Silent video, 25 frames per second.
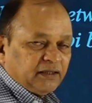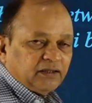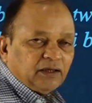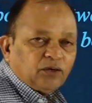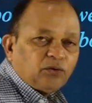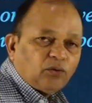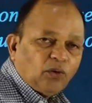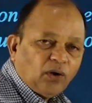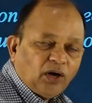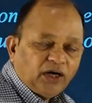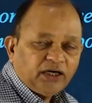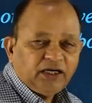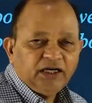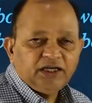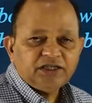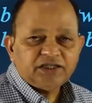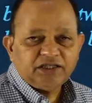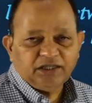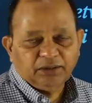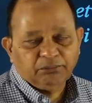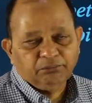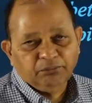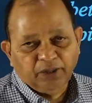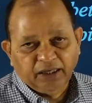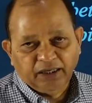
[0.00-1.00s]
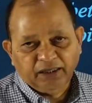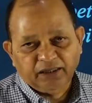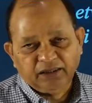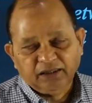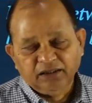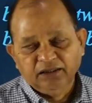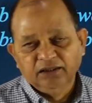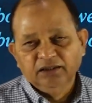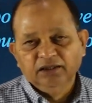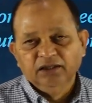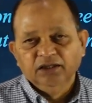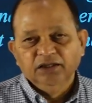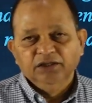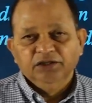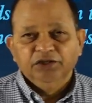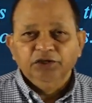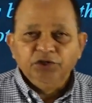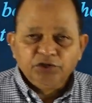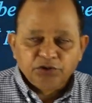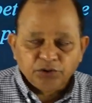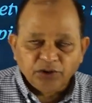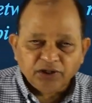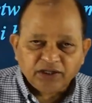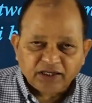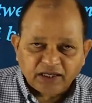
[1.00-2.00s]
the coordination number, you
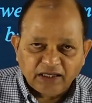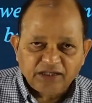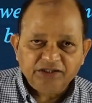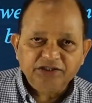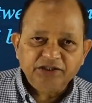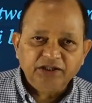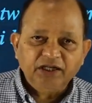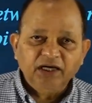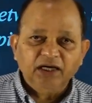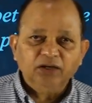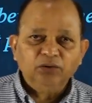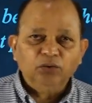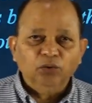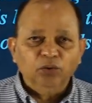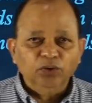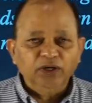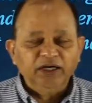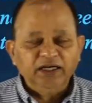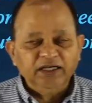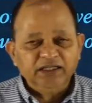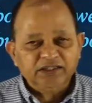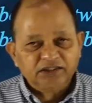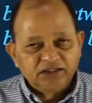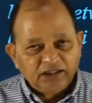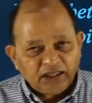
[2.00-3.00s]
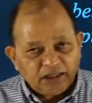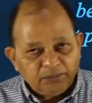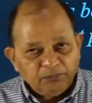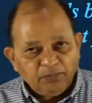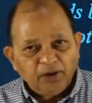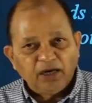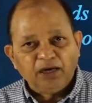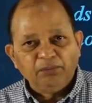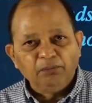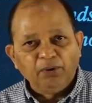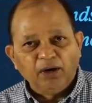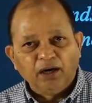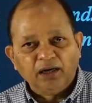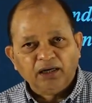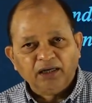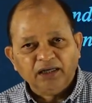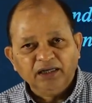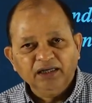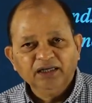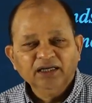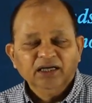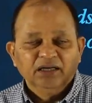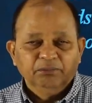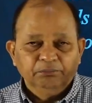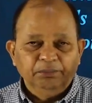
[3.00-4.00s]
should consider only sigma bond
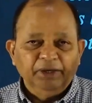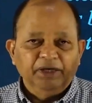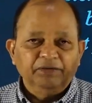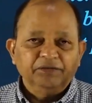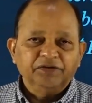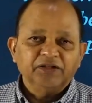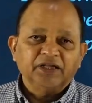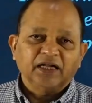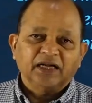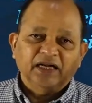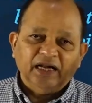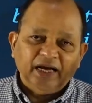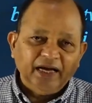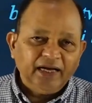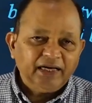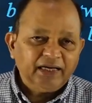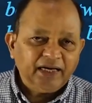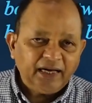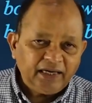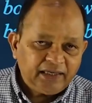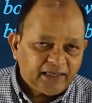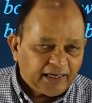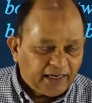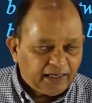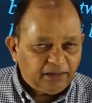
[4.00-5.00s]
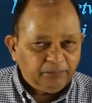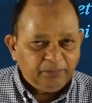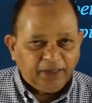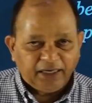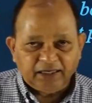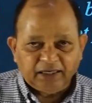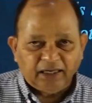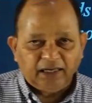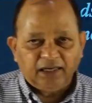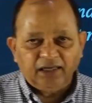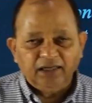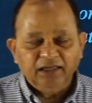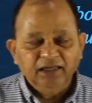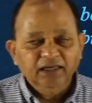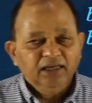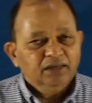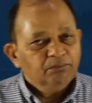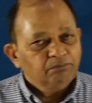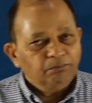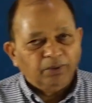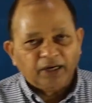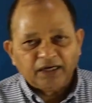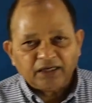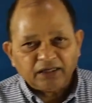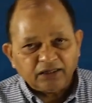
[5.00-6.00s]
between the ligand and metal,
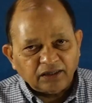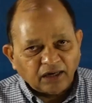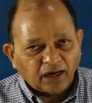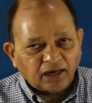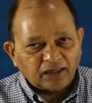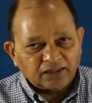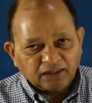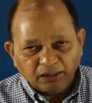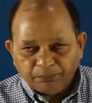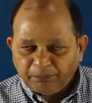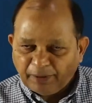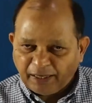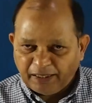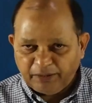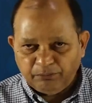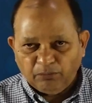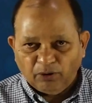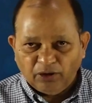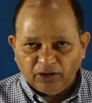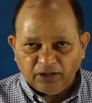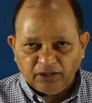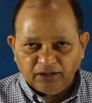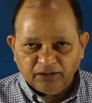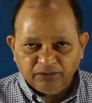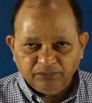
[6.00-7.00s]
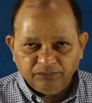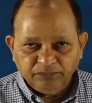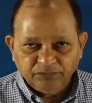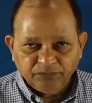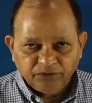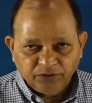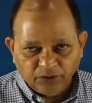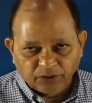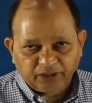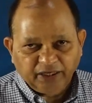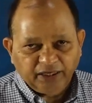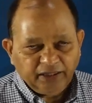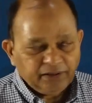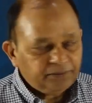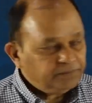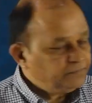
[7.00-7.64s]
but not the pi bond. Okay.